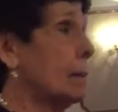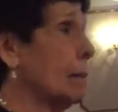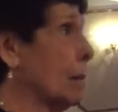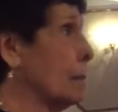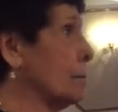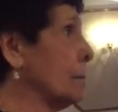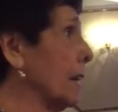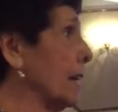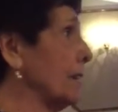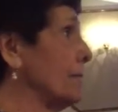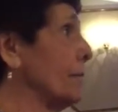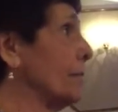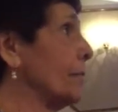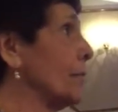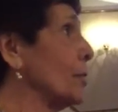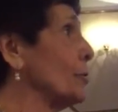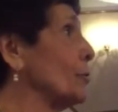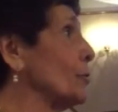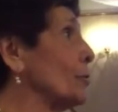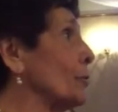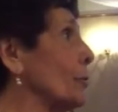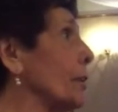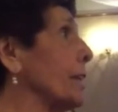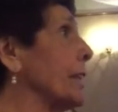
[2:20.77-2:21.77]
Not my
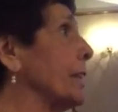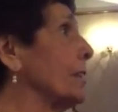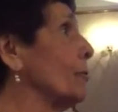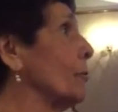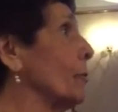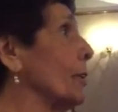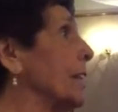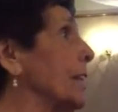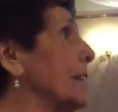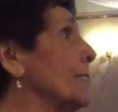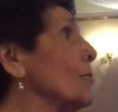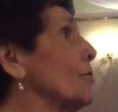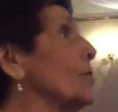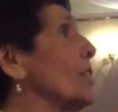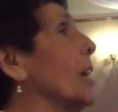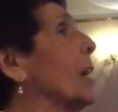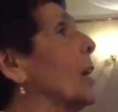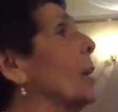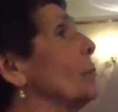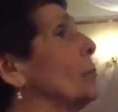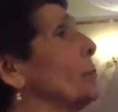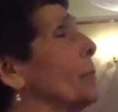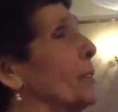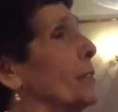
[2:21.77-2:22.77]
first
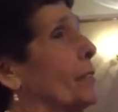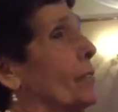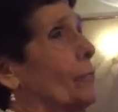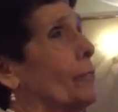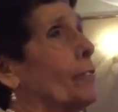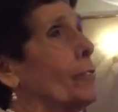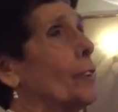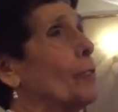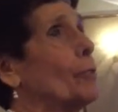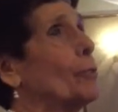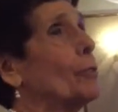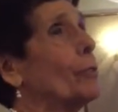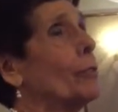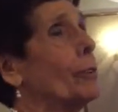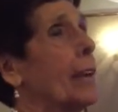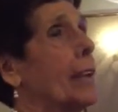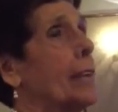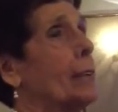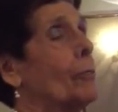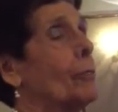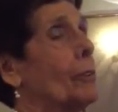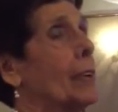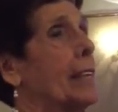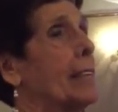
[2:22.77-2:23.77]
great-grandchild, but the first
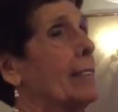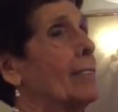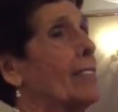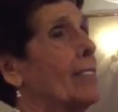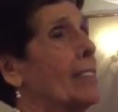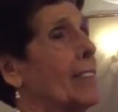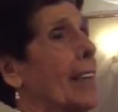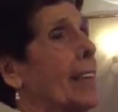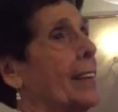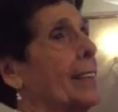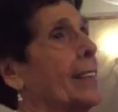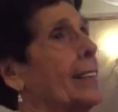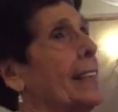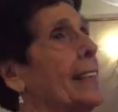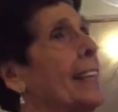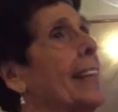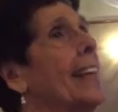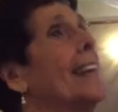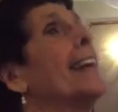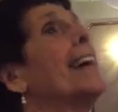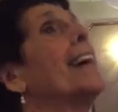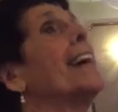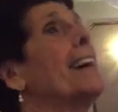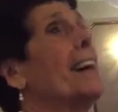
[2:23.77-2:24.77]
great-grandson.
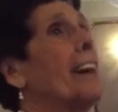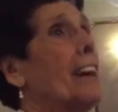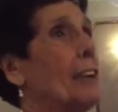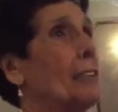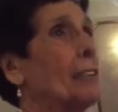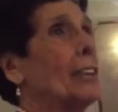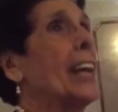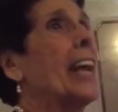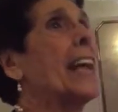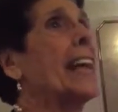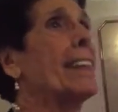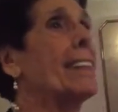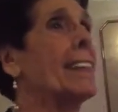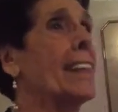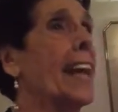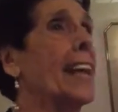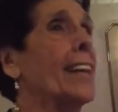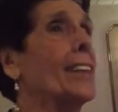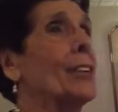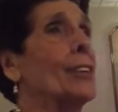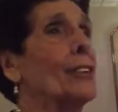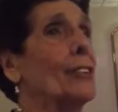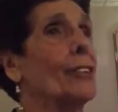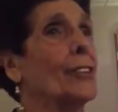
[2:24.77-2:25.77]
Okay,
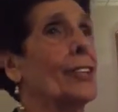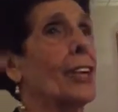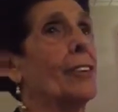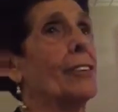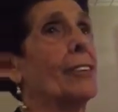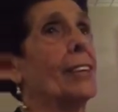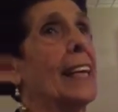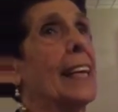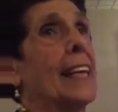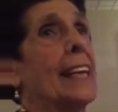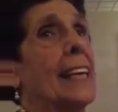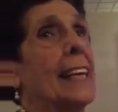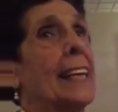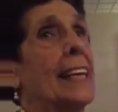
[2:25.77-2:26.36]
thank you, Tony.